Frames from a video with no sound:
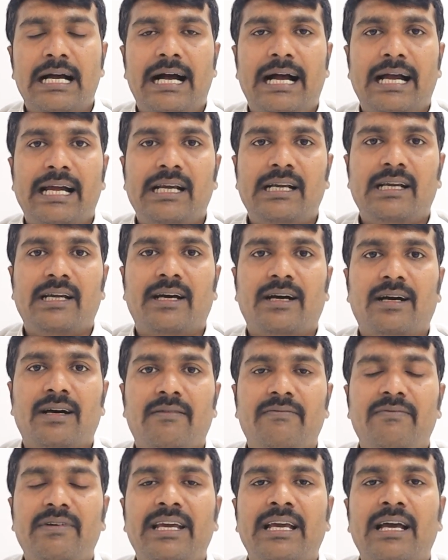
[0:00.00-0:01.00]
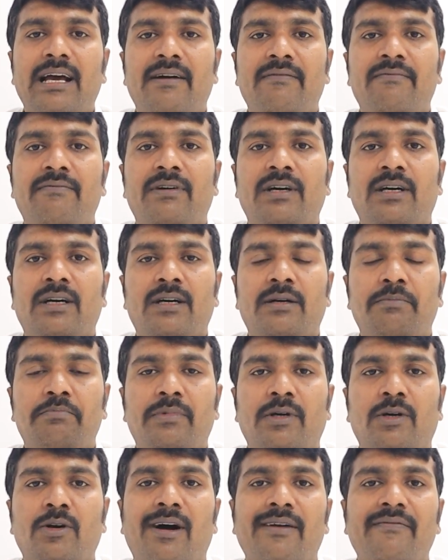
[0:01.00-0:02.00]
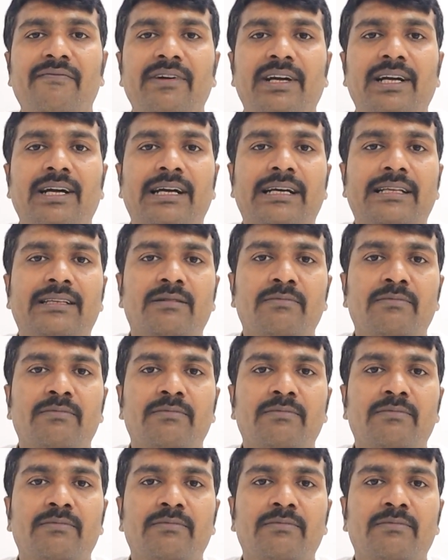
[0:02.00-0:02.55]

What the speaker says: and we have configured